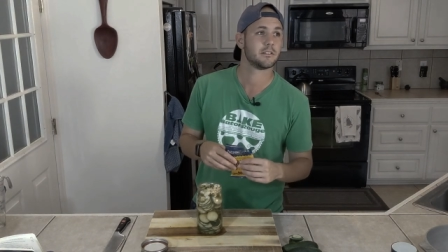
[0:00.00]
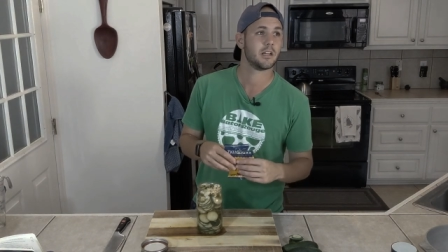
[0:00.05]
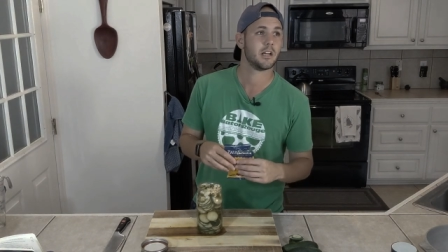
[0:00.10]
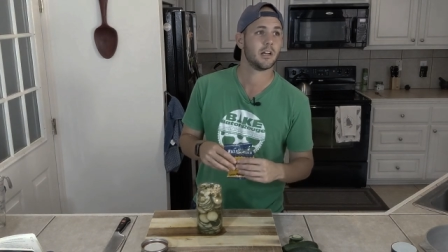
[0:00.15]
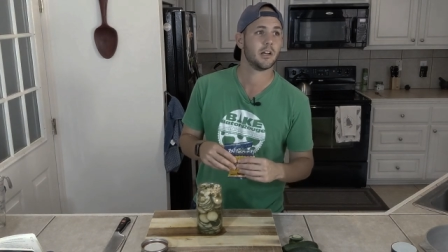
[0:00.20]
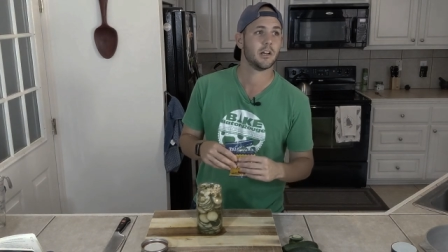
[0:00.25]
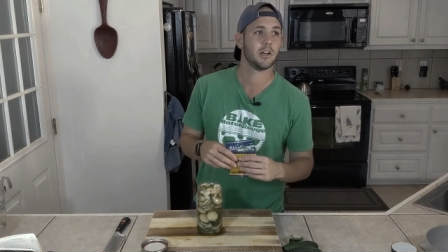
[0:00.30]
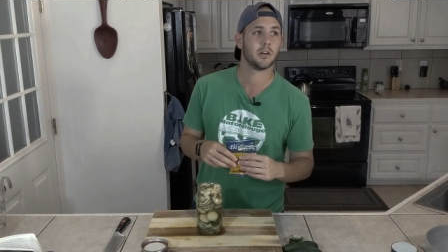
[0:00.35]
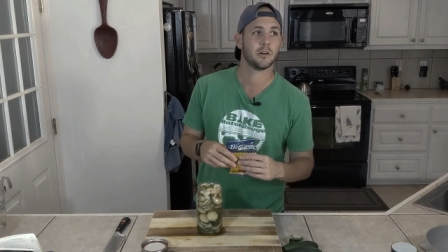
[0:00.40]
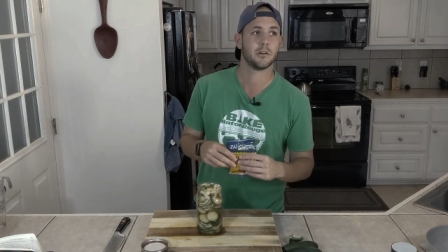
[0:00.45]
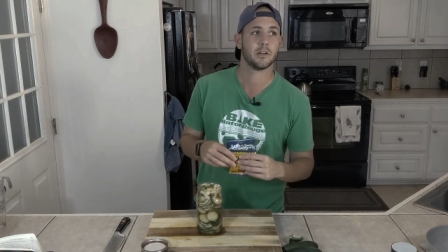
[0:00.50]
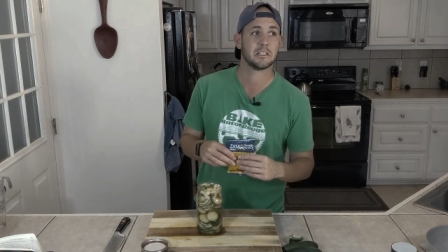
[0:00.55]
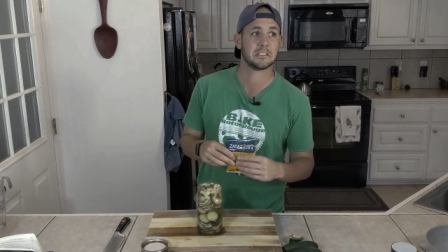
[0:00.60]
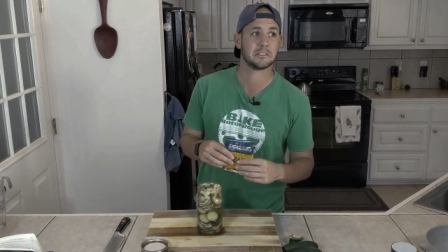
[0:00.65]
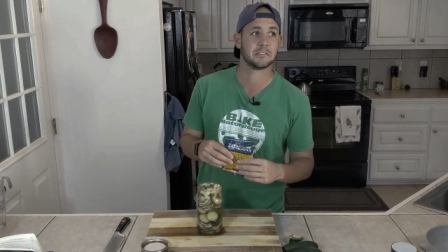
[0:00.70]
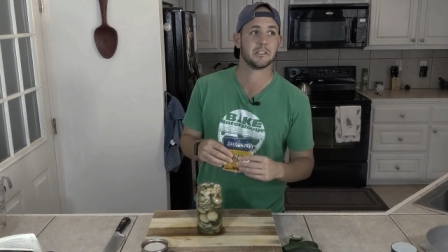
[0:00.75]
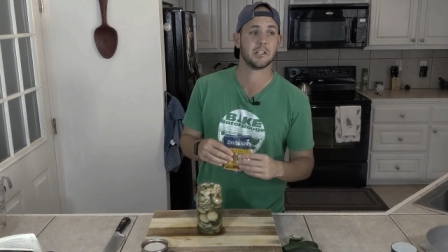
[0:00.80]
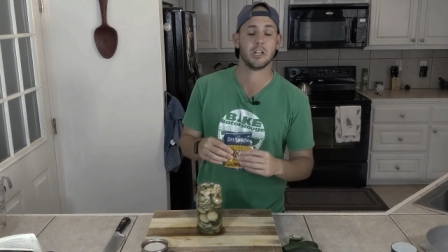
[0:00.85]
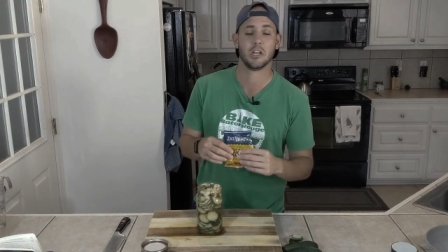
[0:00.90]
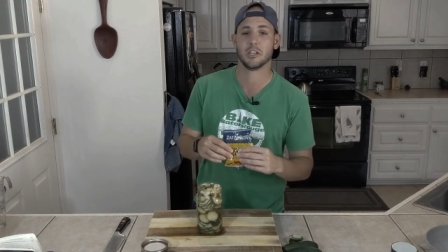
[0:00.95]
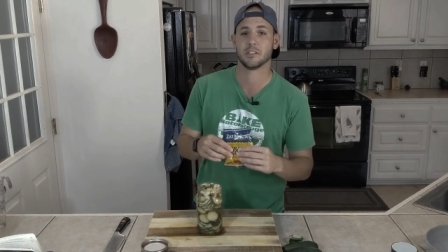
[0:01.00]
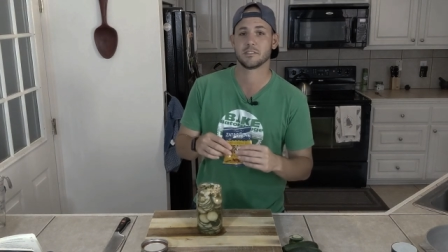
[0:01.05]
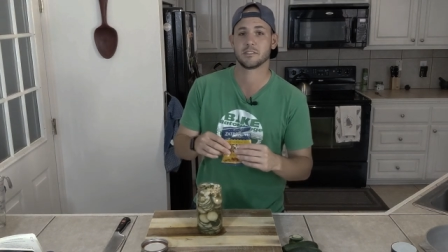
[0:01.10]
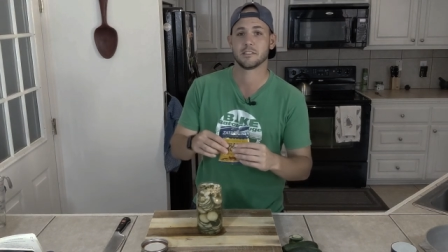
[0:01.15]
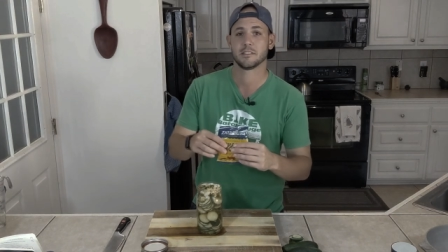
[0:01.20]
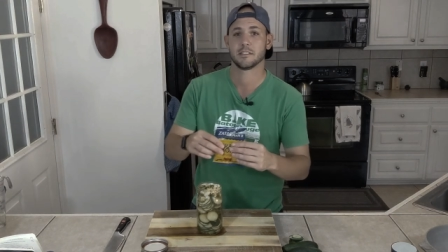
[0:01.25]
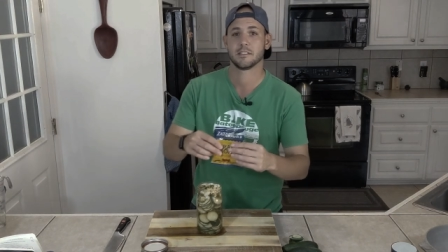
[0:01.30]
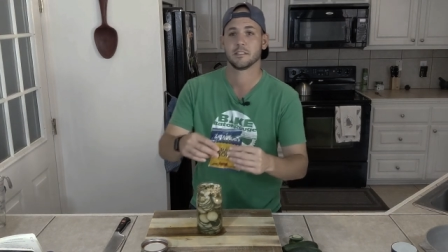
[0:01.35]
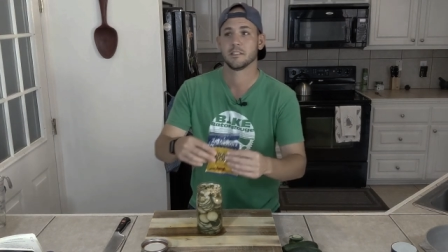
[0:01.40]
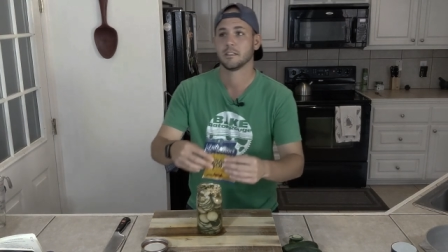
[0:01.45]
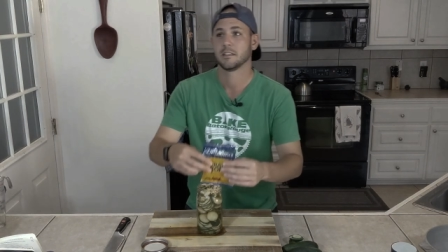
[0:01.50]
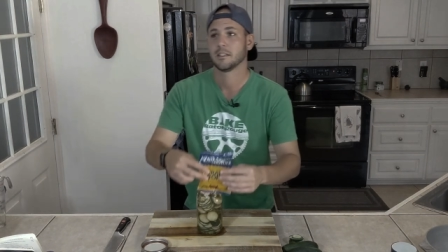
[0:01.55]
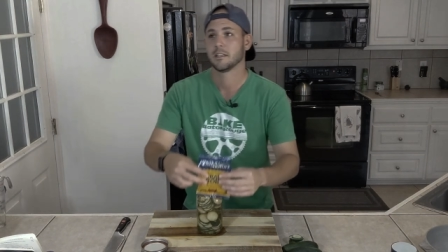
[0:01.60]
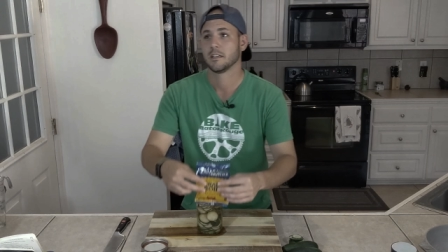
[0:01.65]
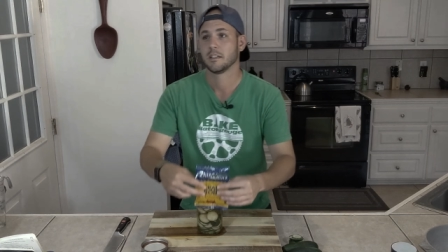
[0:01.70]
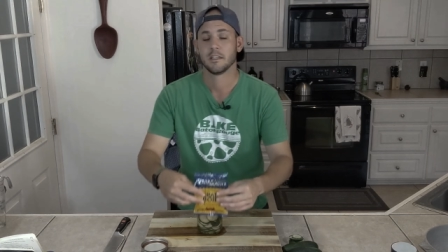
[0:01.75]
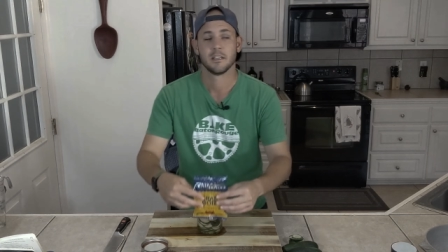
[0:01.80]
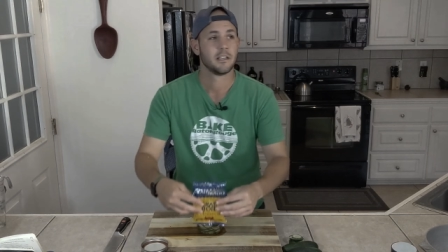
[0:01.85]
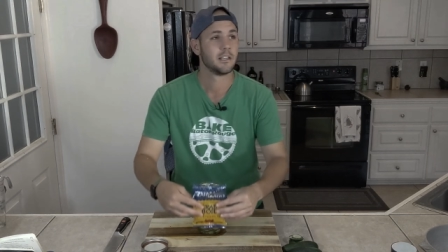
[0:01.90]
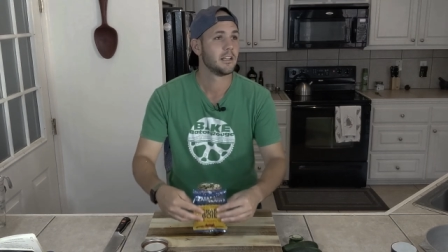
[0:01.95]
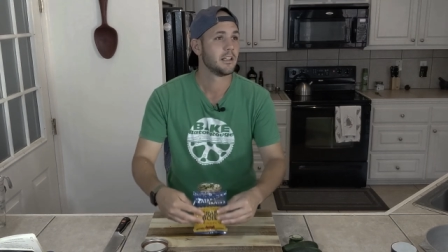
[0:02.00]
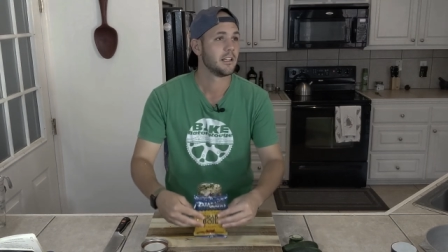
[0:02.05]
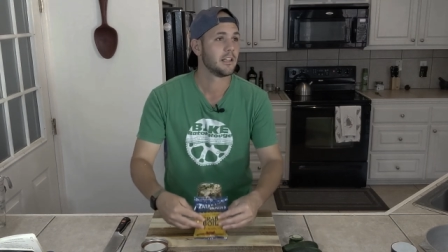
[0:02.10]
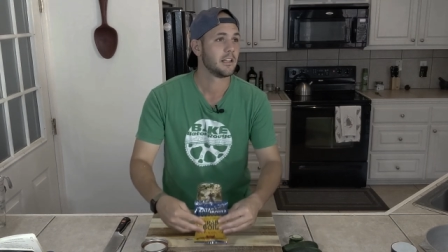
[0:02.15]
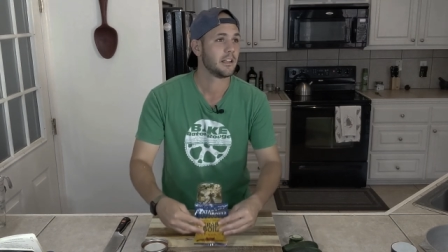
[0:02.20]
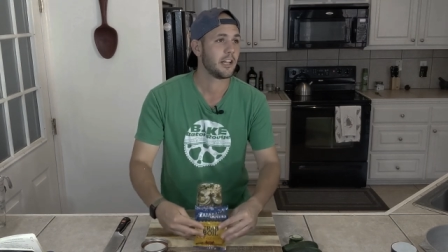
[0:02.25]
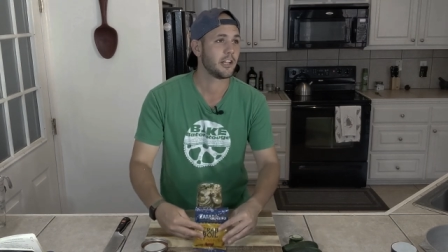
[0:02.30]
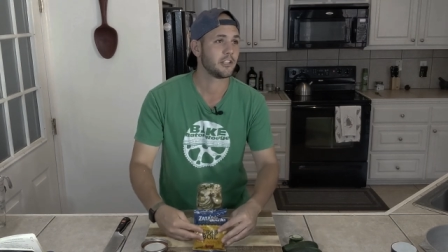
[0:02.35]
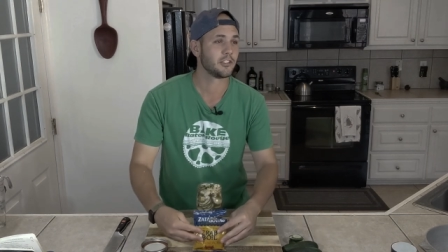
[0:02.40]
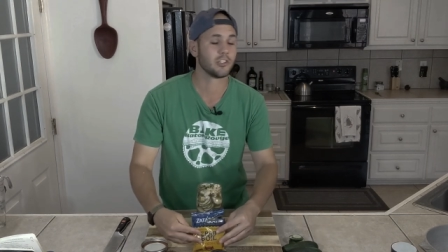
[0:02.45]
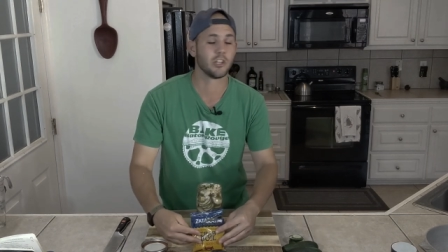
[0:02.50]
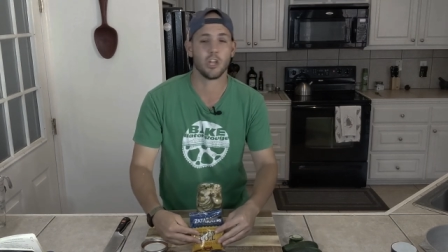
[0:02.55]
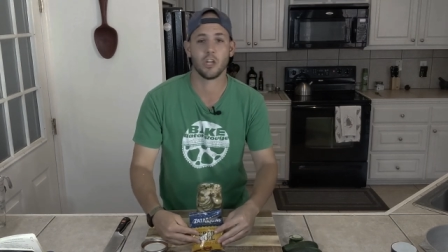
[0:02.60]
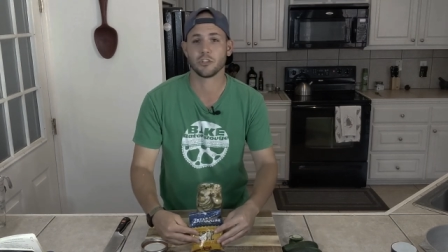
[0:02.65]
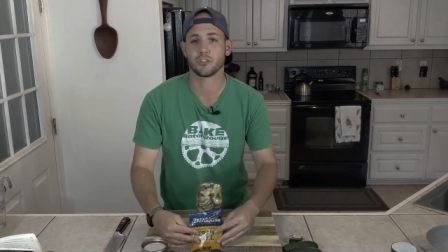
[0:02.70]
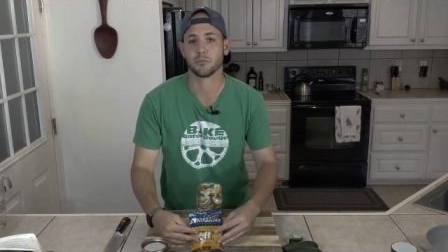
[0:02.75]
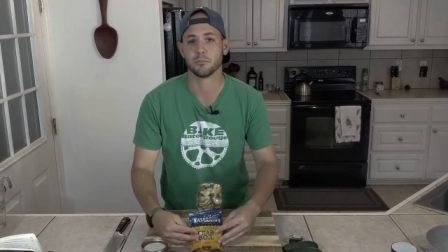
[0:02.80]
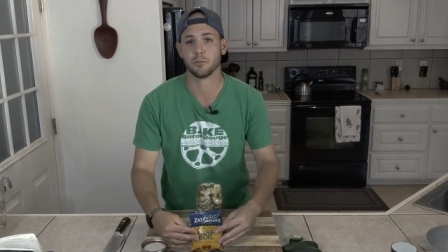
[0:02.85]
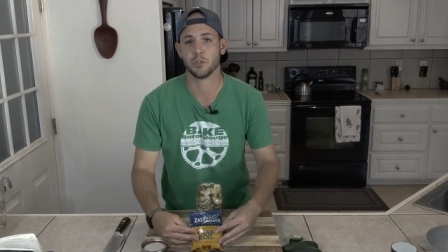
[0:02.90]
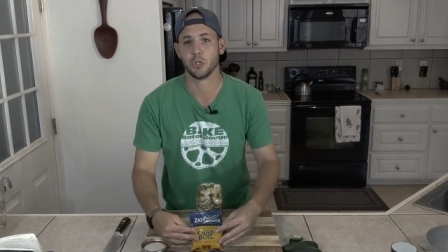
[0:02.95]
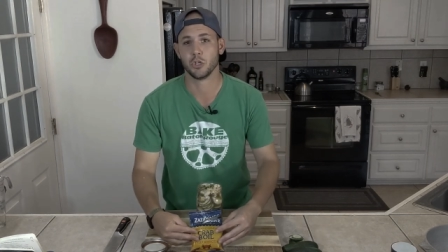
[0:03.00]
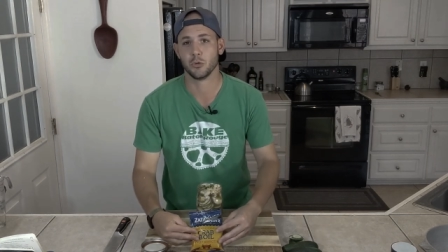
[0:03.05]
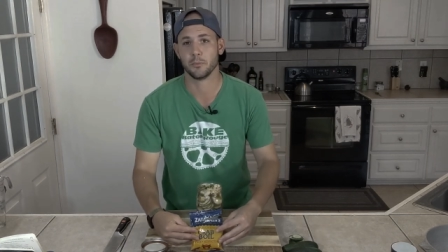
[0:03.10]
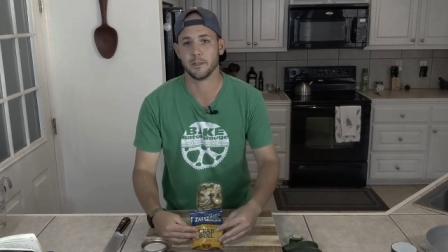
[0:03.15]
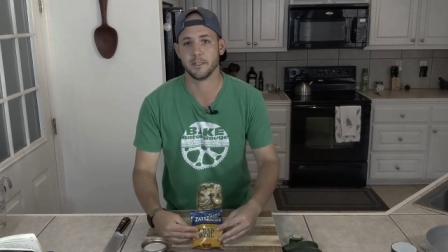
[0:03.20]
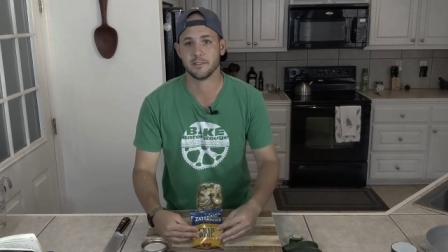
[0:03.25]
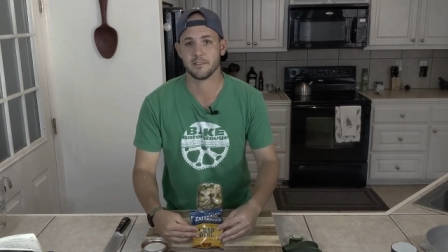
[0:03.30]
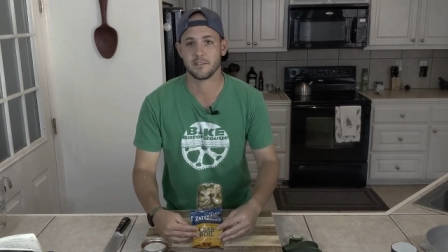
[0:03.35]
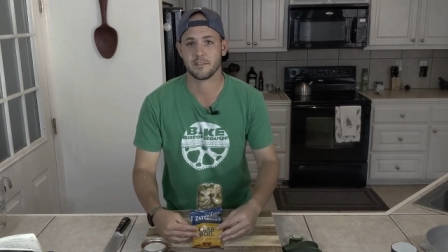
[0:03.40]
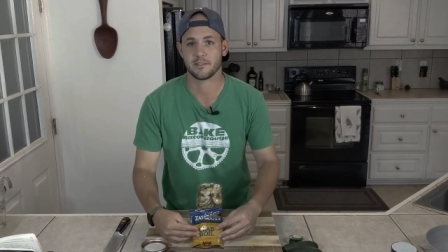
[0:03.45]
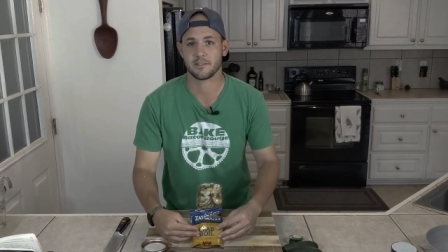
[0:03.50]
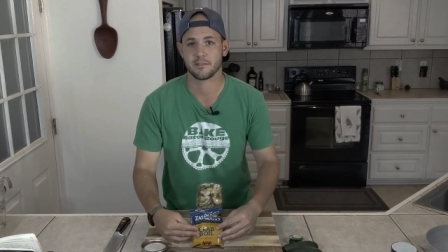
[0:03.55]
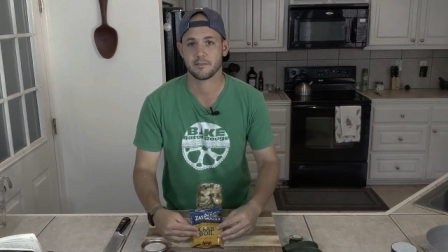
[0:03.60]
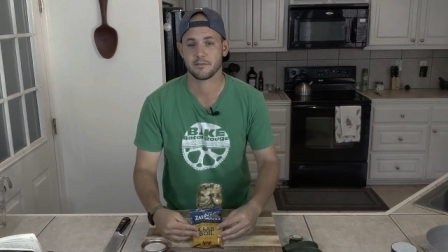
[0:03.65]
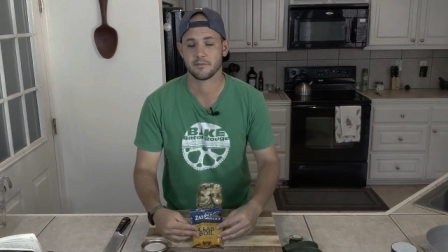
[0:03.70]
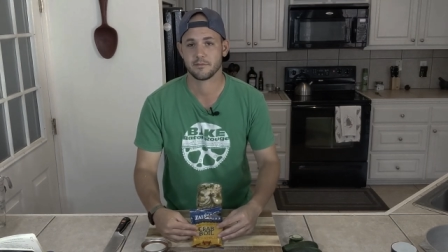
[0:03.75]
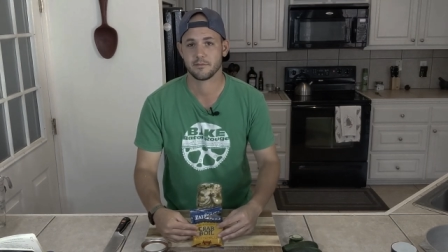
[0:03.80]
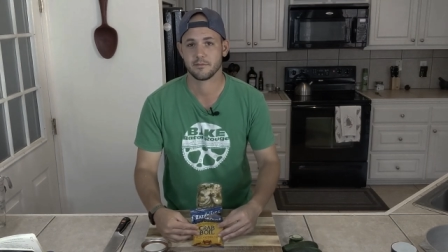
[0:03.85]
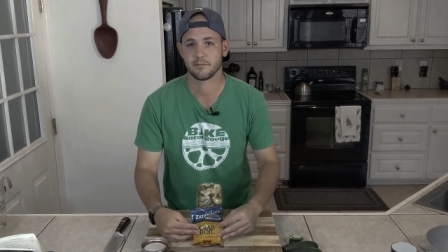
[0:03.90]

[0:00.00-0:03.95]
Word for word: Uh-oh, I just lost, I just lost some lumens.